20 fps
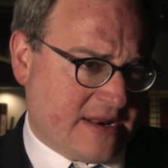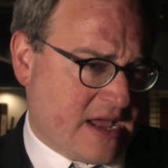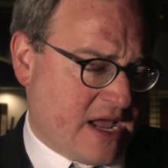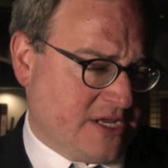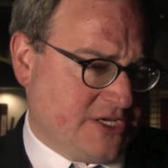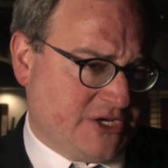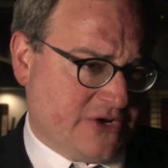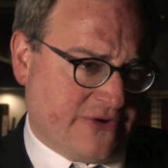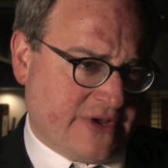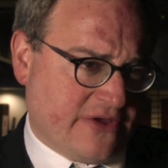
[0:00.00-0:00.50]

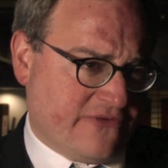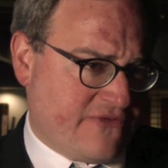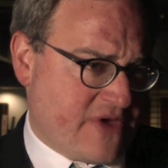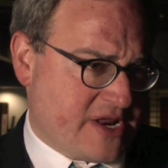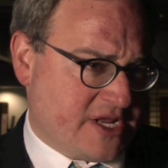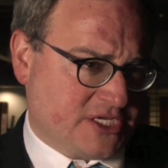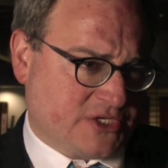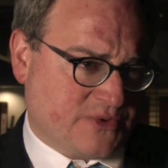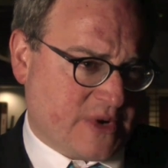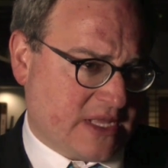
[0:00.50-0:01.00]
Nigeria,
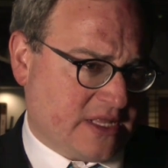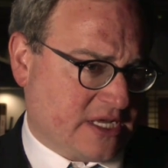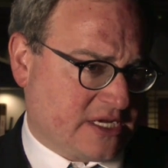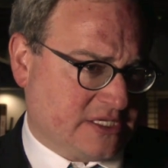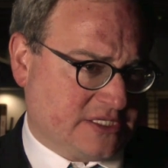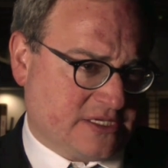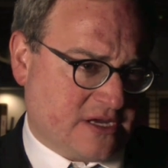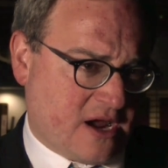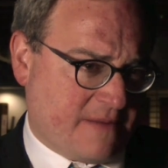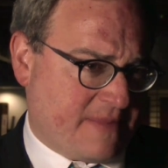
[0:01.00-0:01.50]
Venezuela,
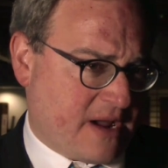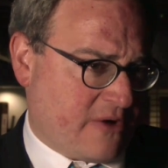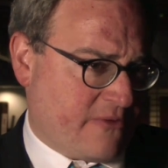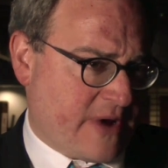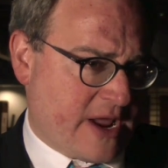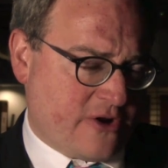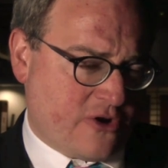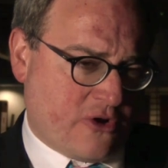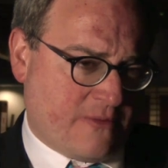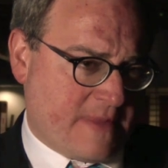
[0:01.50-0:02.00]
Qatar,
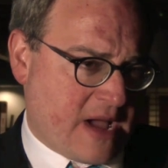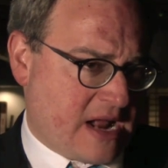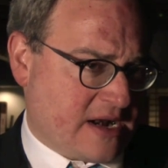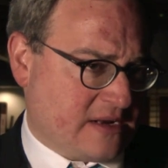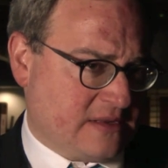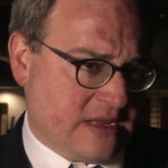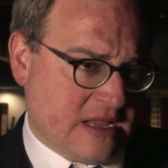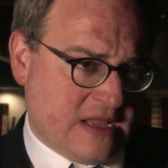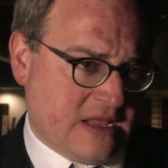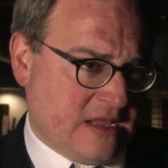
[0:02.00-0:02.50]
Bahrain,
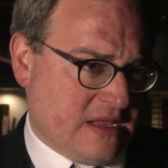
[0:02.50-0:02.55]
Oman,